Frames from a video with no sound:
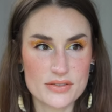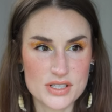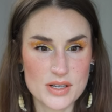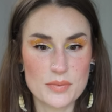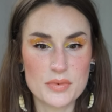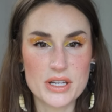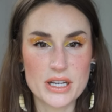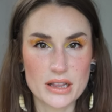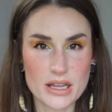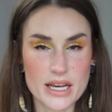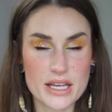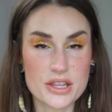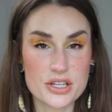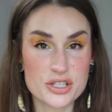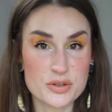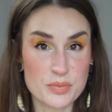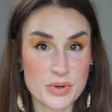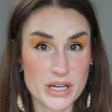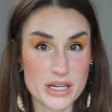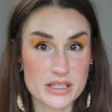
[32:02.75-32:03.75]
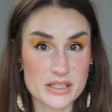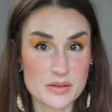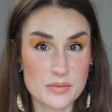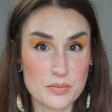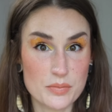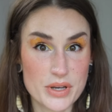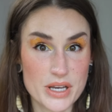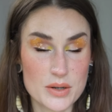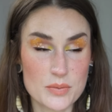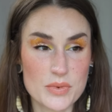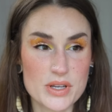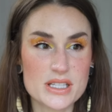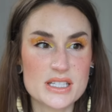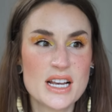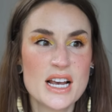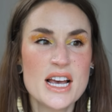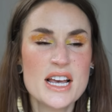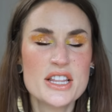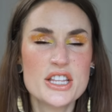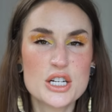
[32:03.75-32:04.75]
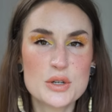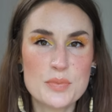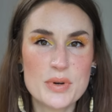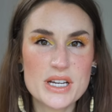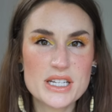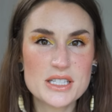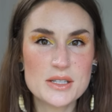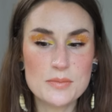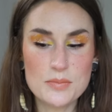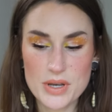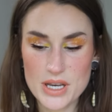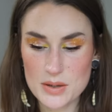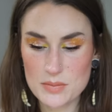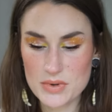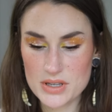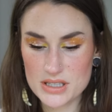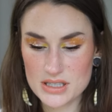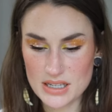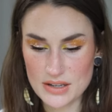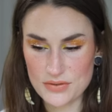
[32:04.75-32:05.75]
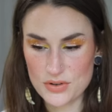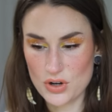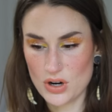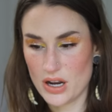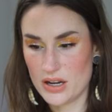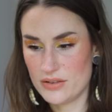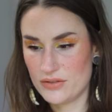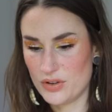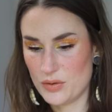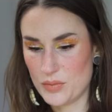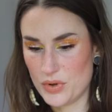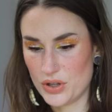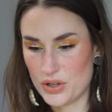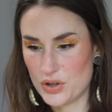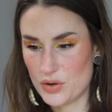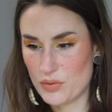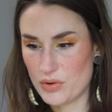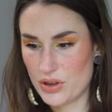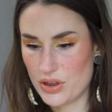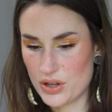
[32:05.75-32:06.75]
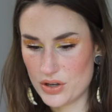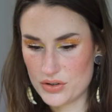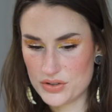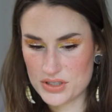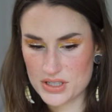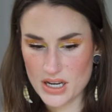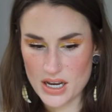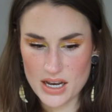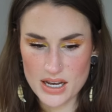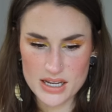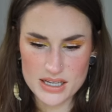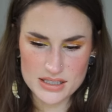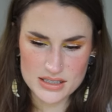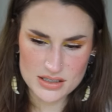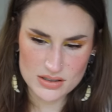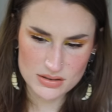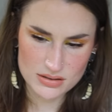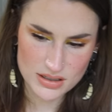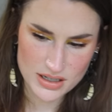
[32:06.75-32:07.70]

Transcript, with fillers: of something like the Depixum pigments. The Depixum pigments, if you're unfamiliar with those guys,